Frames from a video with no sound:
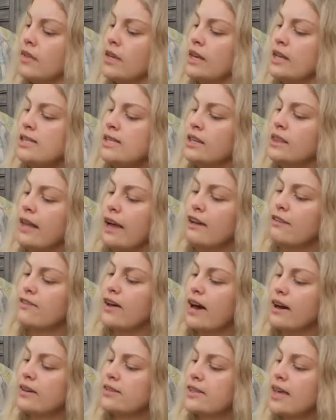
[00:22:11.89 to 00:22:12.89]
It's a life
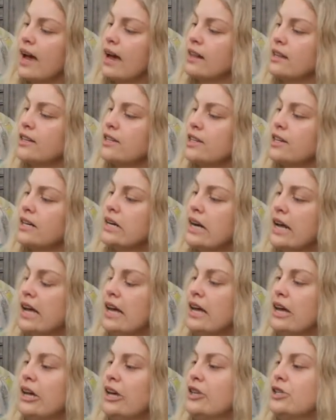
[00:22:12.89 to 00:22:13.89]
hacks calendar,
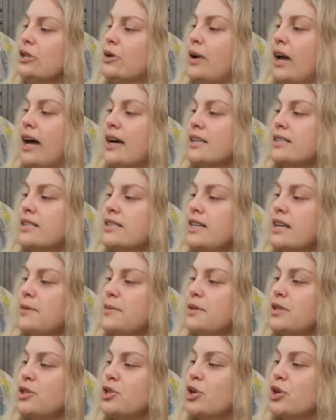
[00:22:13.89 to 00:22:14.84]
so it has tips,